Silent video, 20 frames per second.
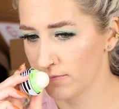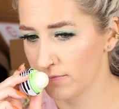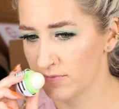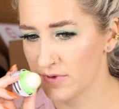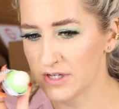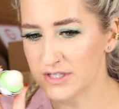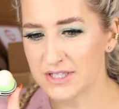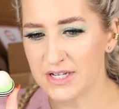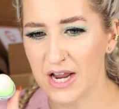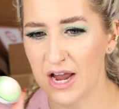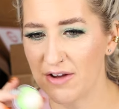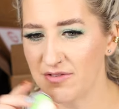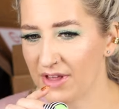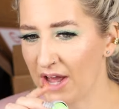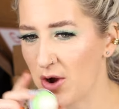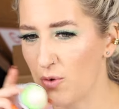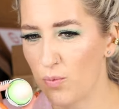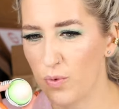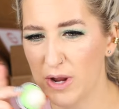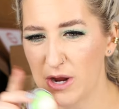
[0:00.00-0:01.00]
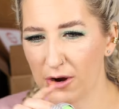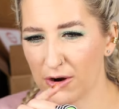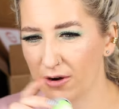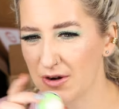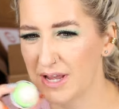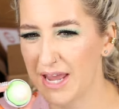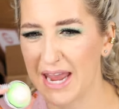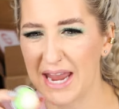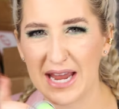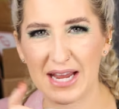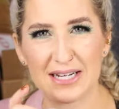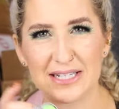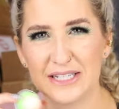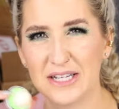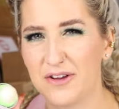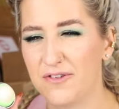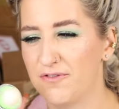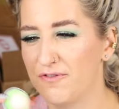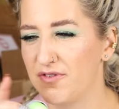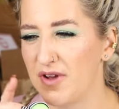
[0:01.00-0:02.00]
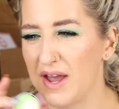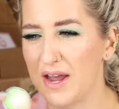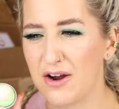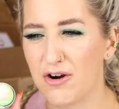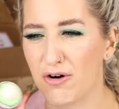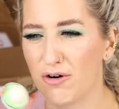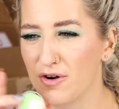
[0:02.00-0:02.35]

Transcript: Doesn't have that weird candy, fake,